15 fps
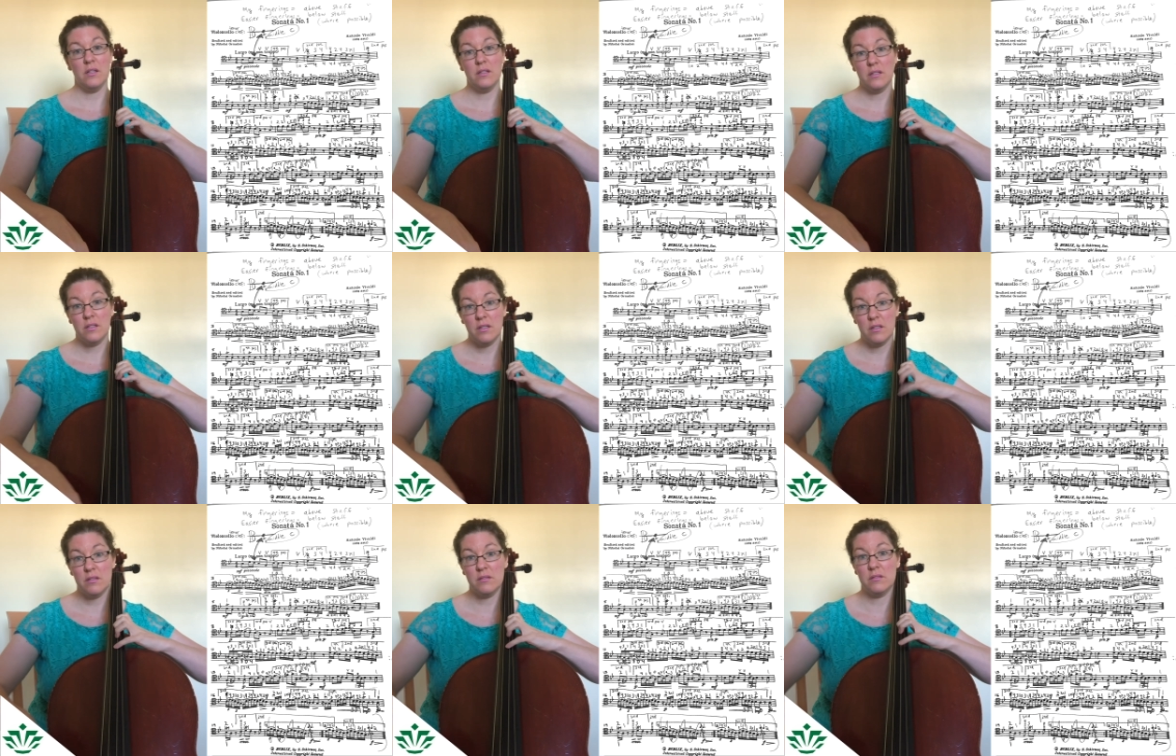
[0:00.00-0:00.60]

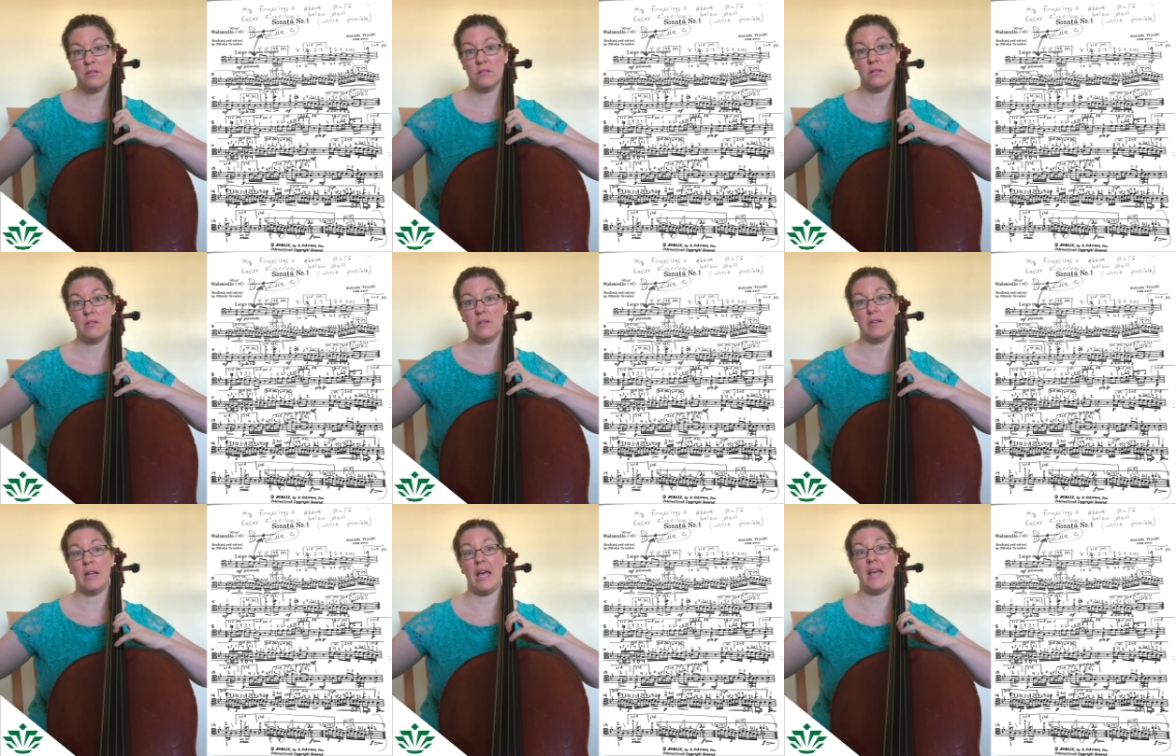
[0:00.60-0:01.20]

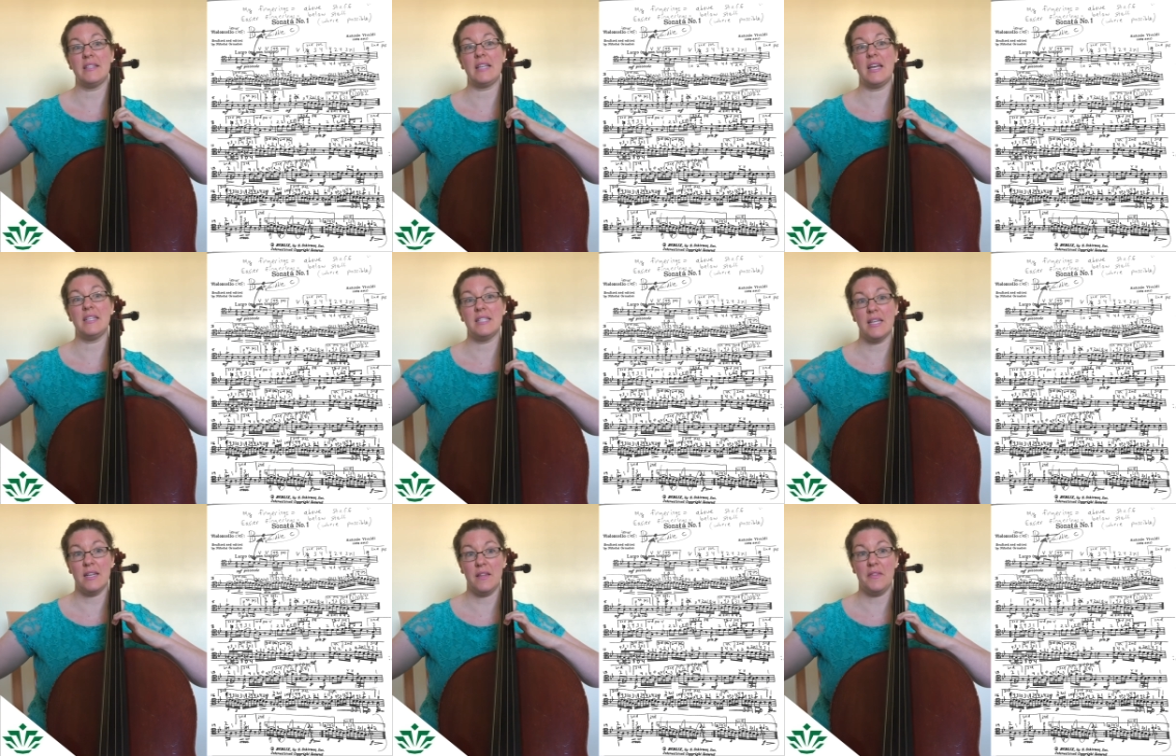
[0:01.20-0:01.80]
as I
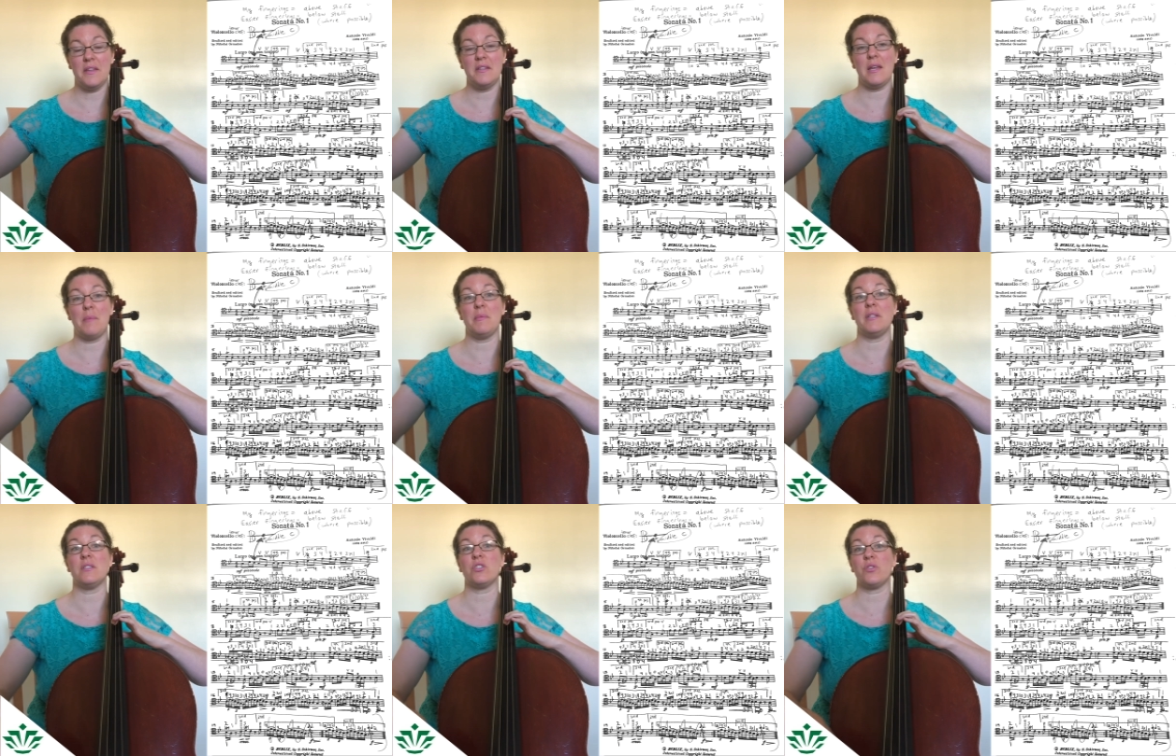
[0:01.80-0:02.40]
did in the
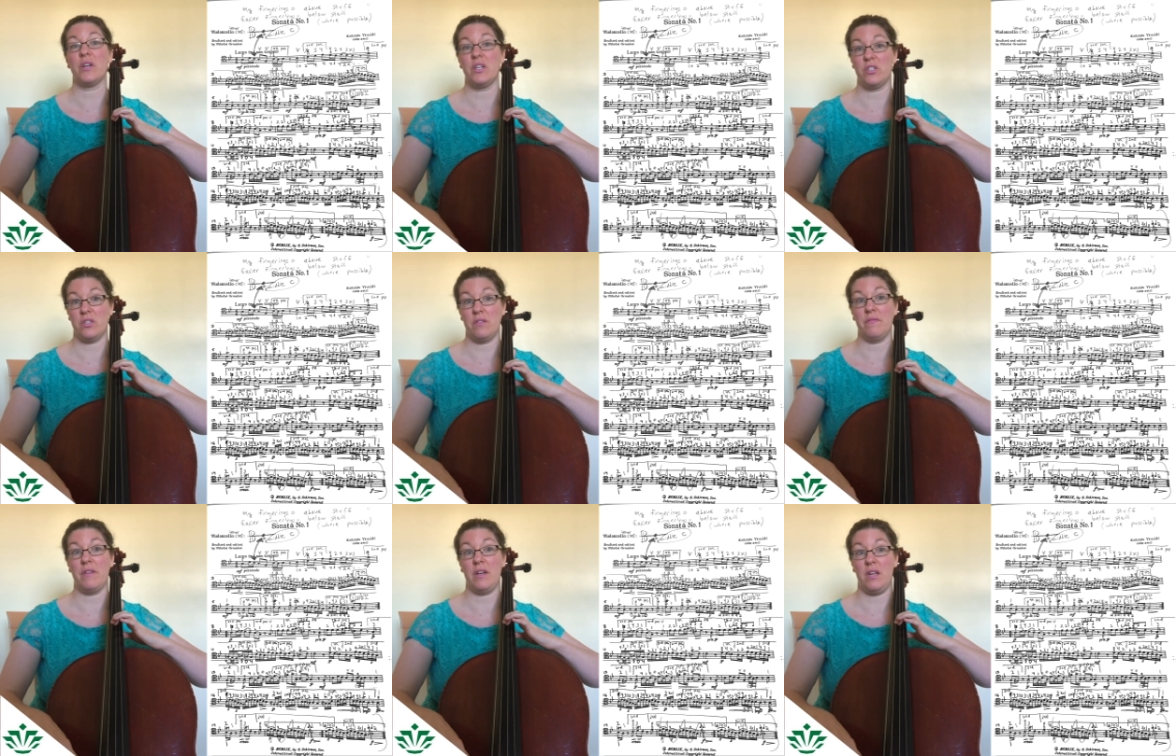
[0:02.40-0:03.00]

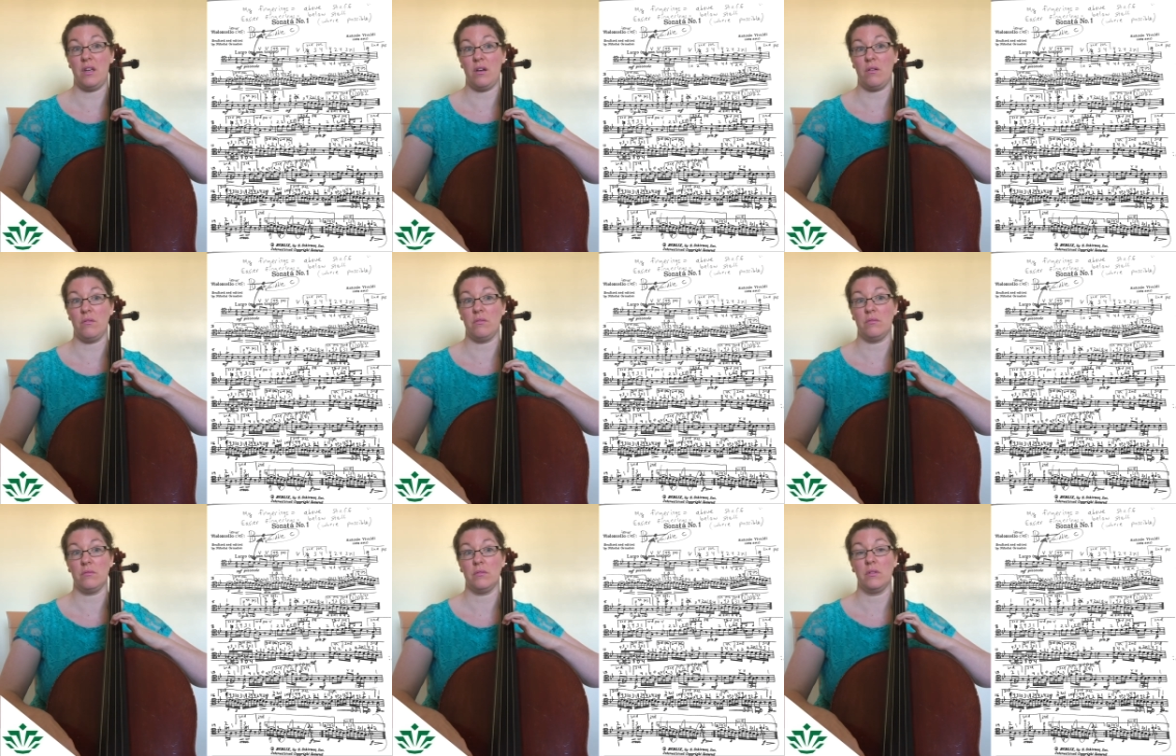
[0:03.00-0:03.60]
demonstration video.